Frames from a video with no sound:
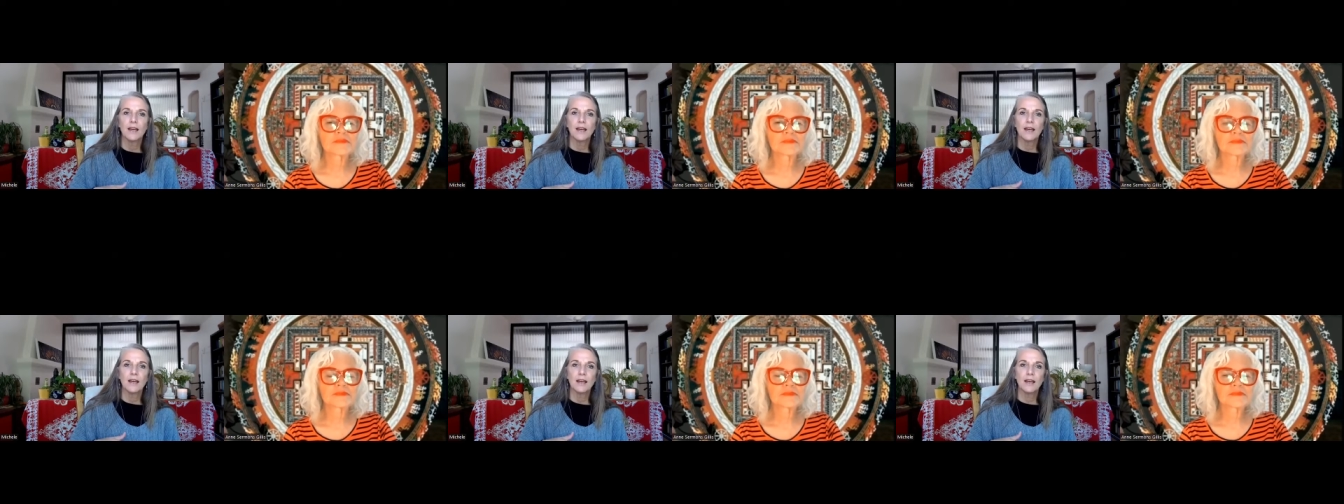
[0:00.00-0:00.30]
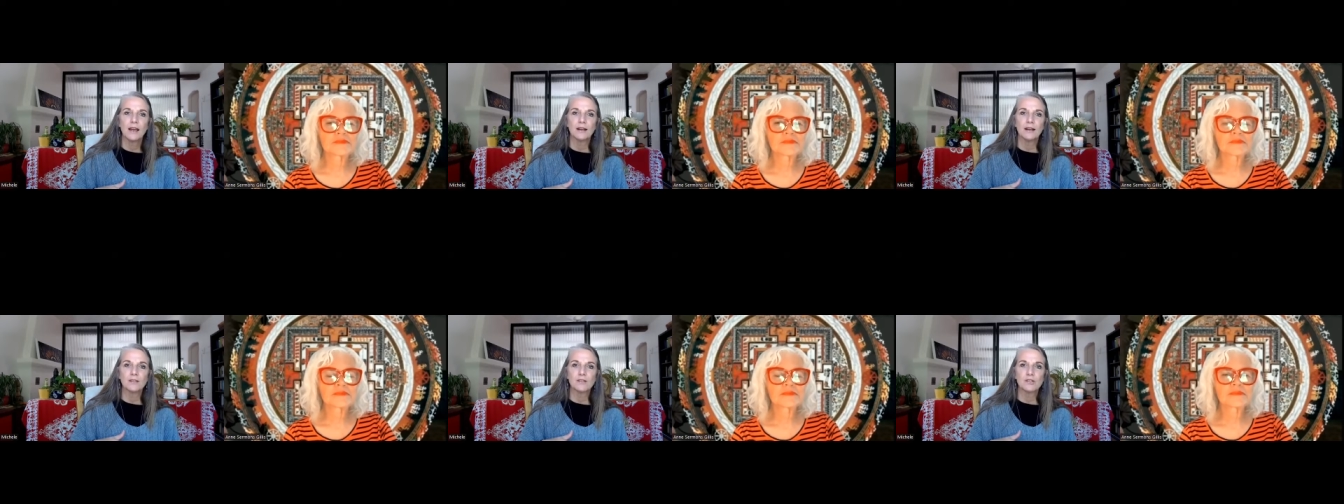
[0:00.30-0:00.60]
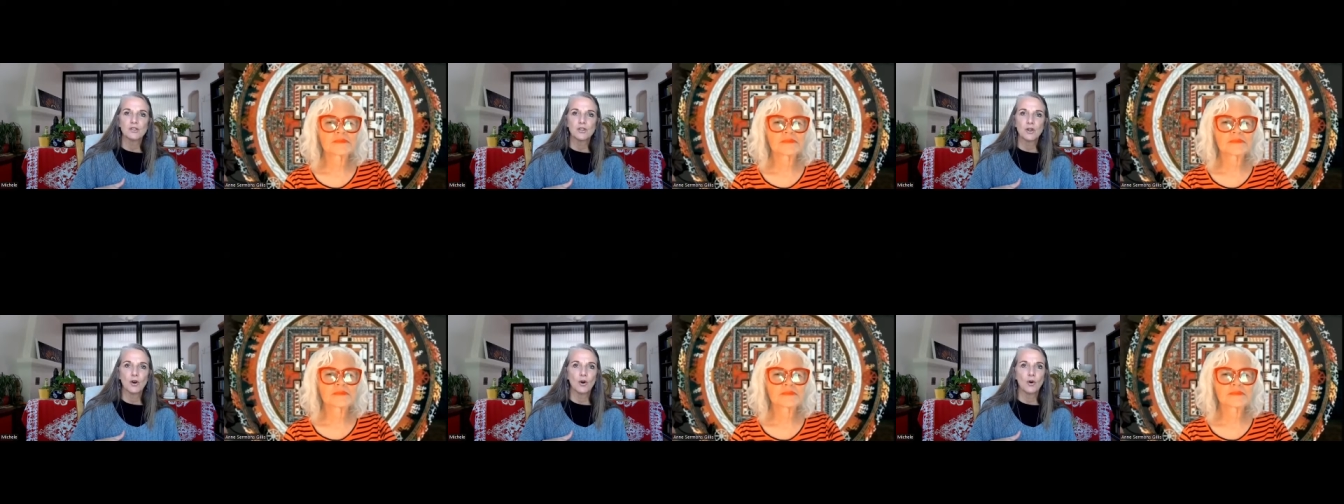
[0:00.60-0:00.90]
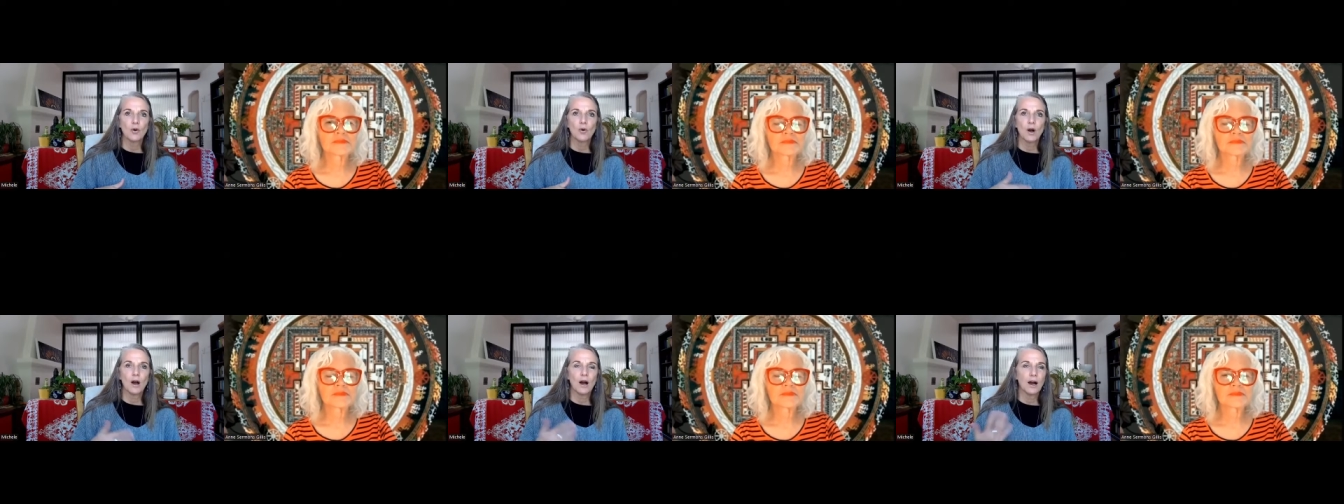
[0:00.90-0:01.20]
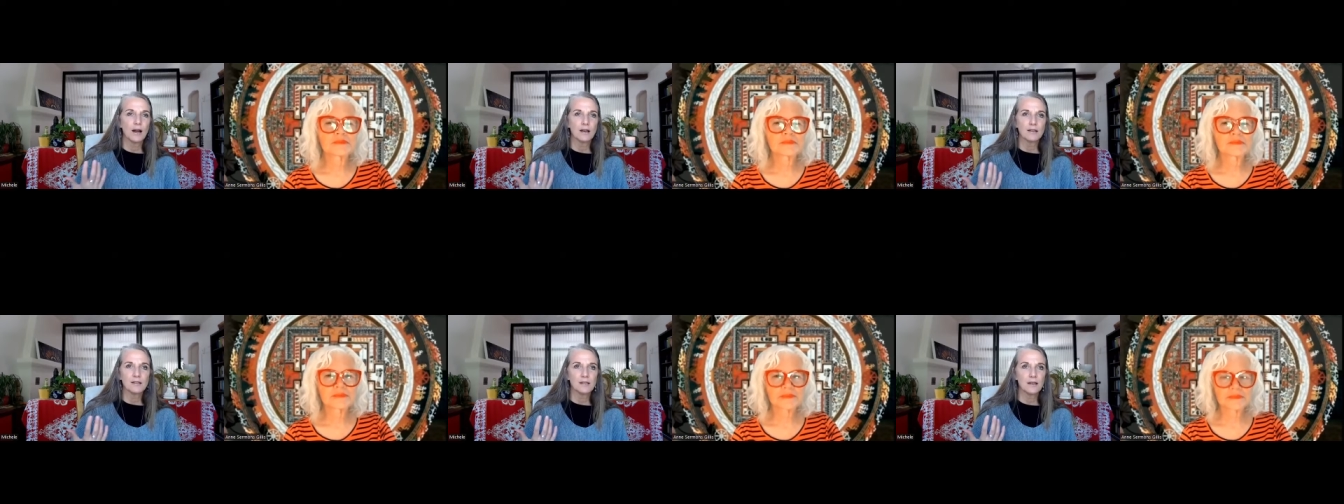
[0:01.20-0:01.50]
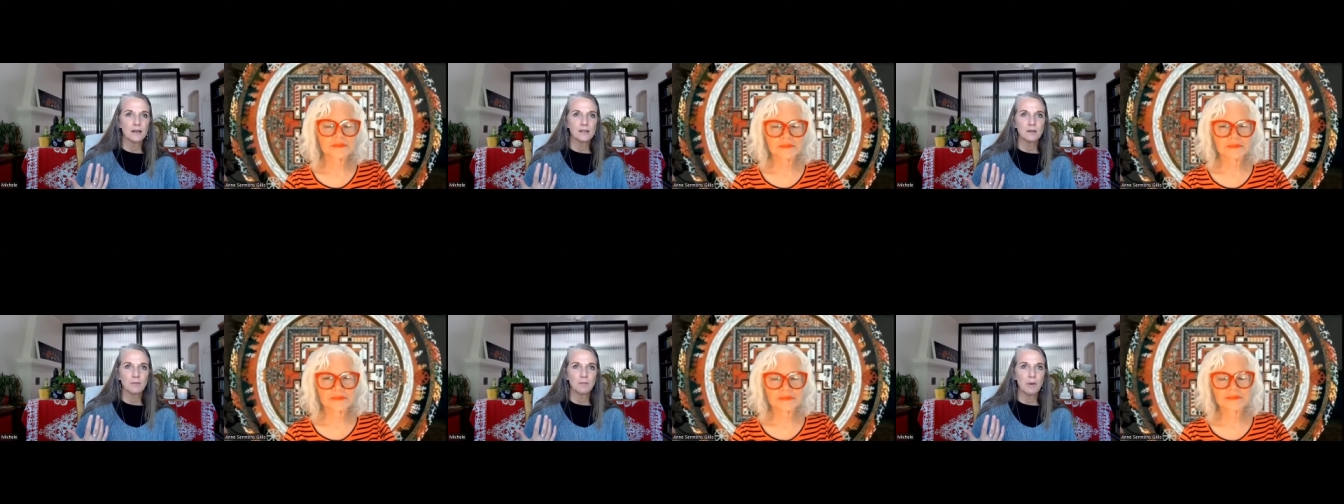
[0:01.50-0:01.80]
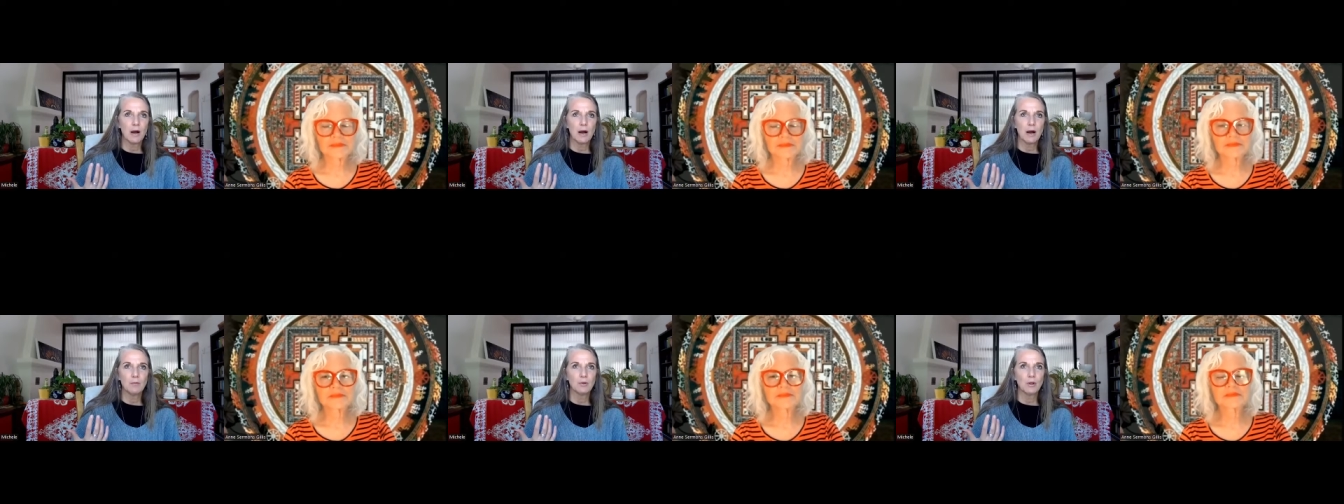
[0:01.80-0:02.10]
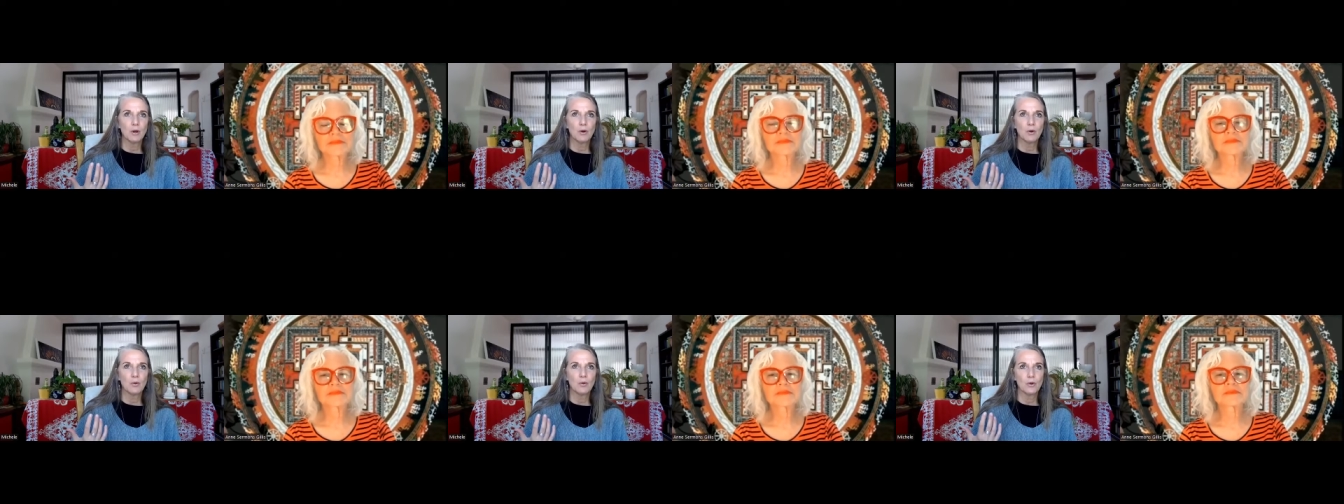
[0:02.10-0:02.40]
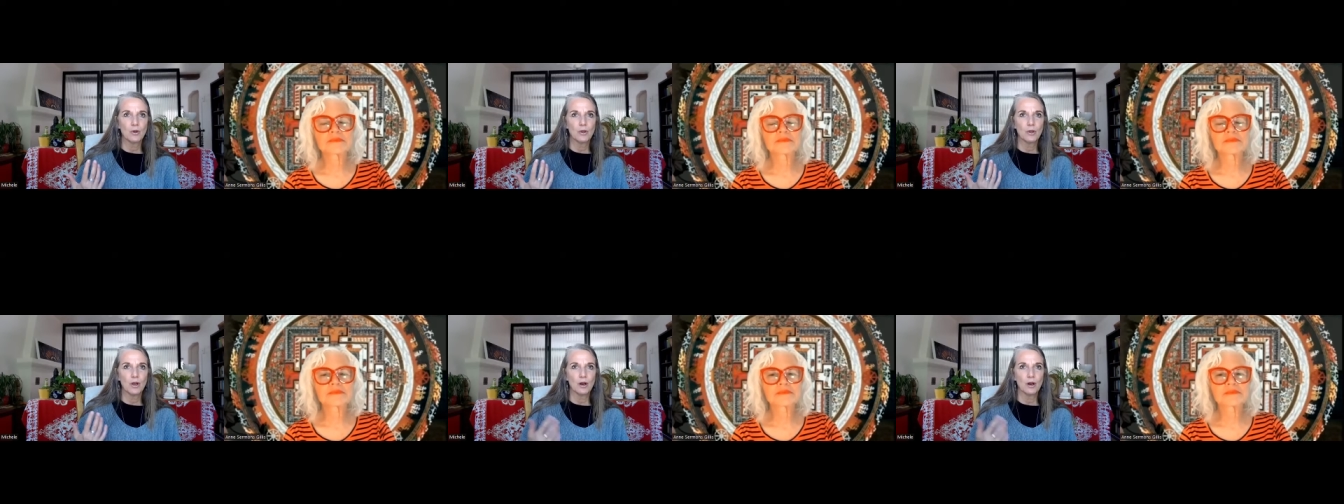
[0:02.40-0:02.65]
And so I said to Pablo,